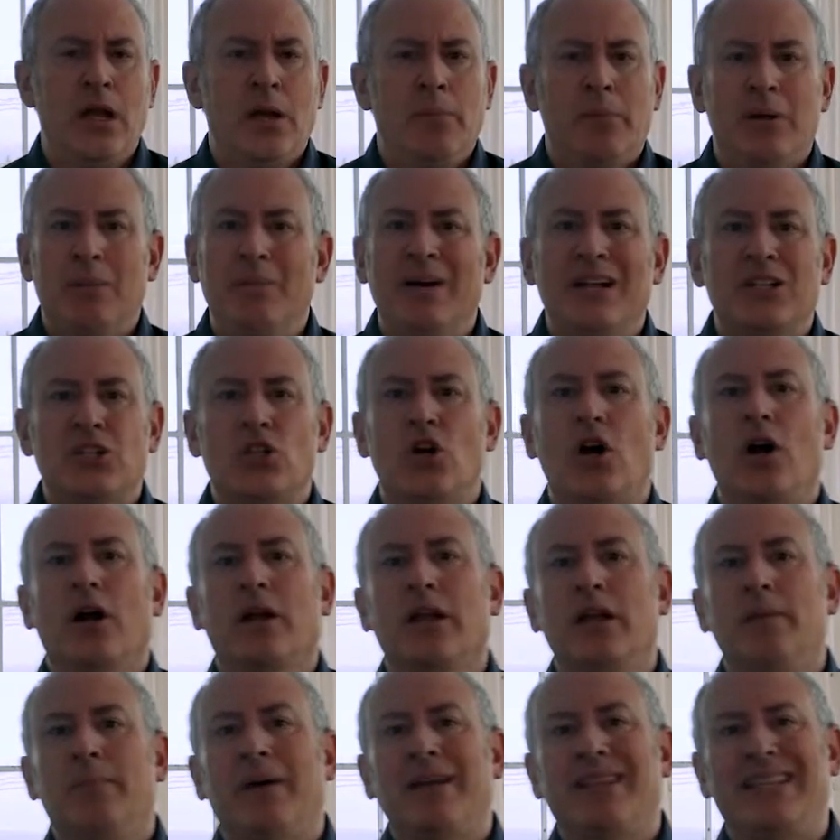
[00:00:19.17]
But I'm not
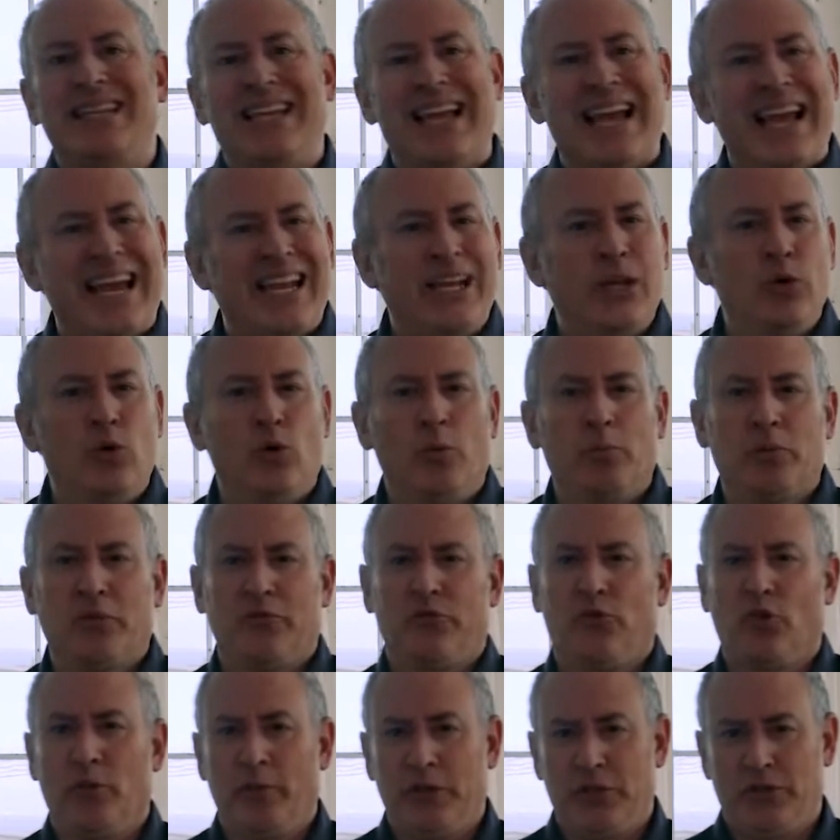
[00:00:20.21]
talking about the annual
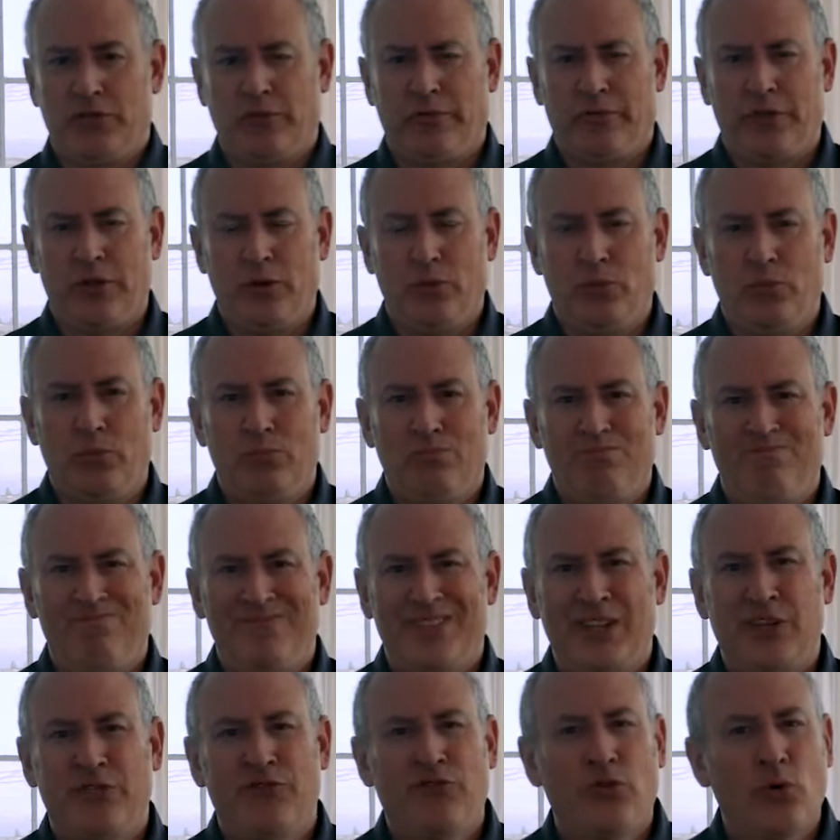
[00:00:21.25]
performance review.
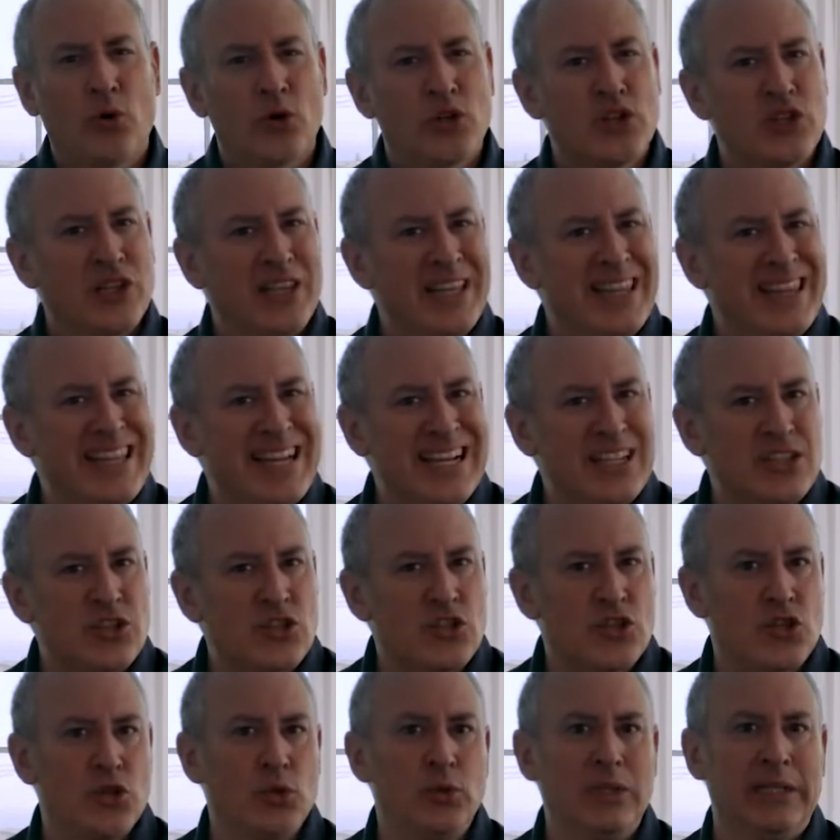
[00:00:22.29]
Unfortunately, that's
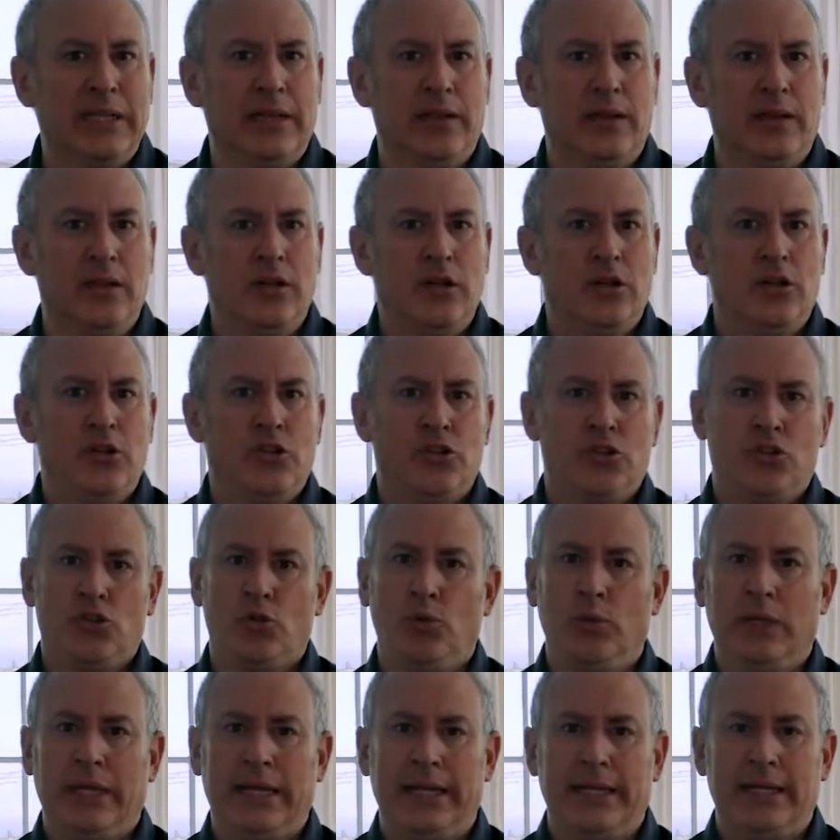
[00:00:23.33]
too little,
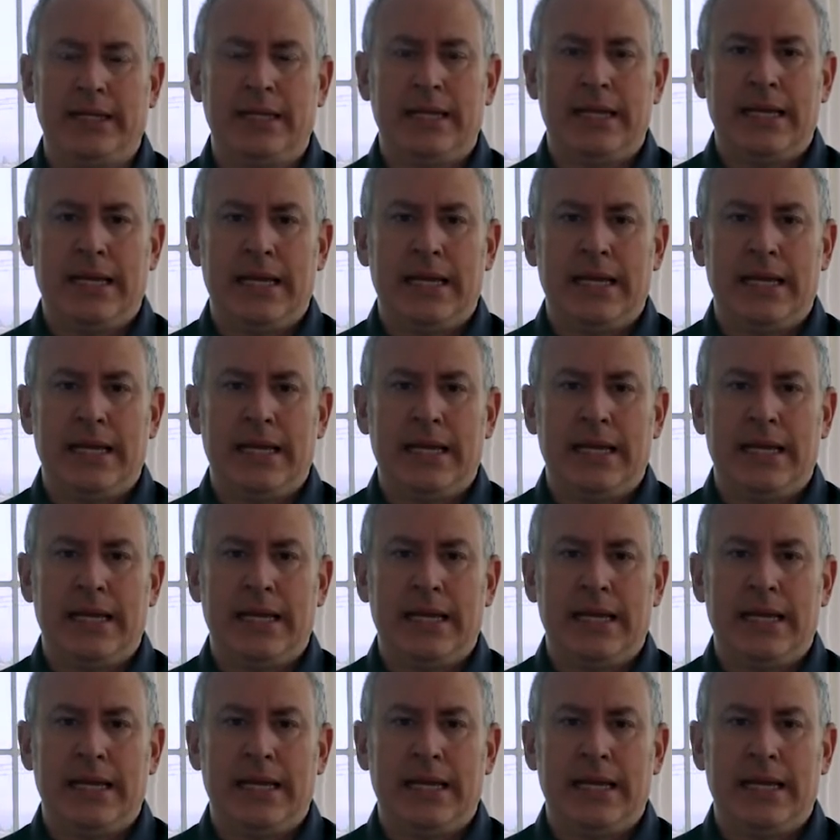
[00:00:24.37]
too late.